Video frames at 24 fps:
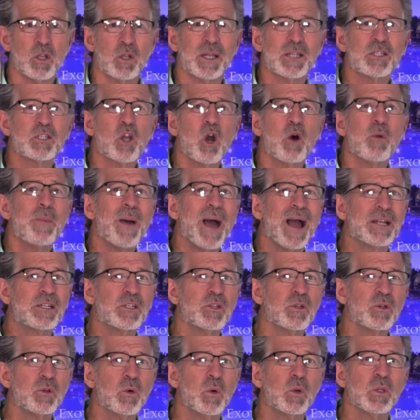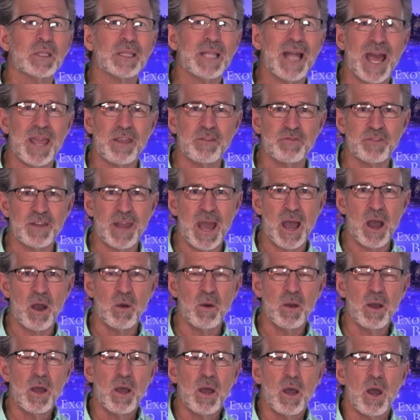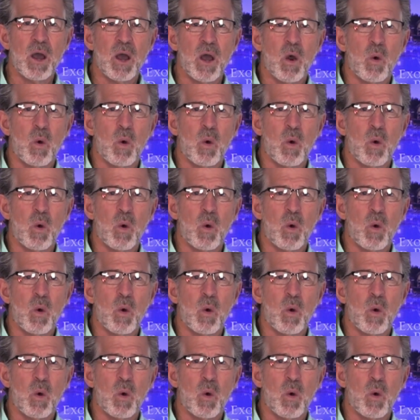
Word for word: So let's go back to life now